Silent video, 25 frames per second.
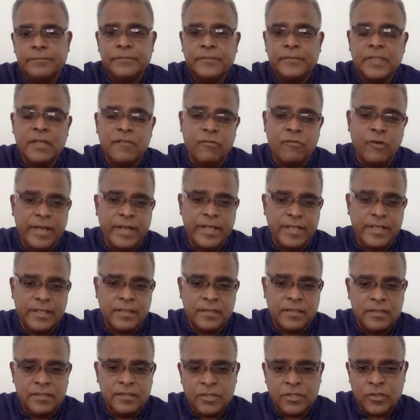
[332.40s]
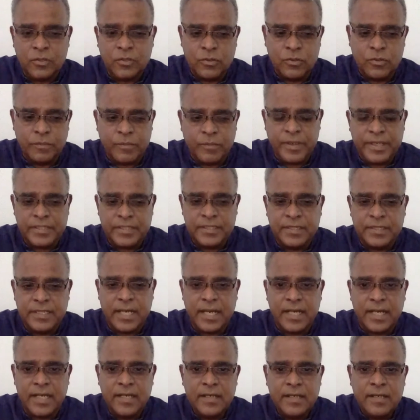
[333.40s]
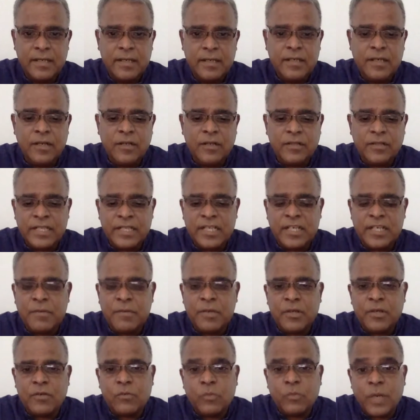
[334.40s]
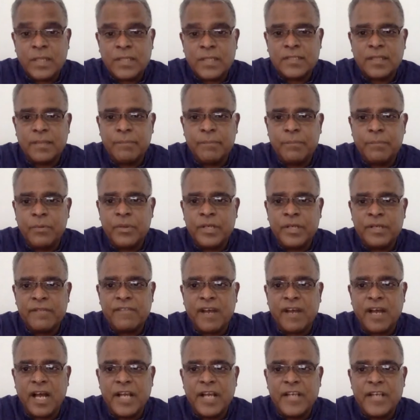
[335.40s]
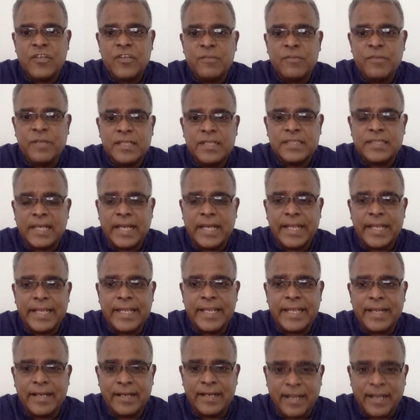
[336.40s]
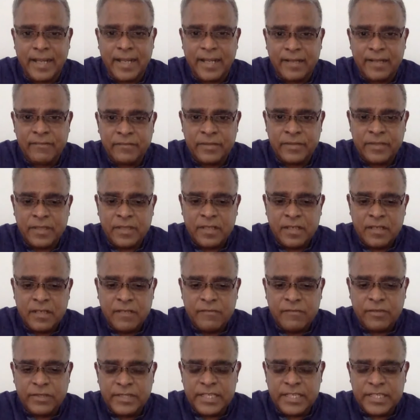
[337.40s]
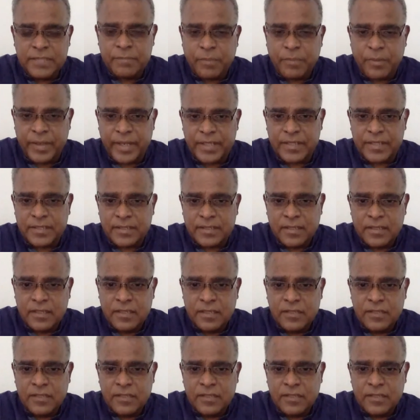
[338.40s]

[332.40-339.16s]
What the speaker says: avoided. So 2 points there. Now think about what supportive arguments I can have for these points.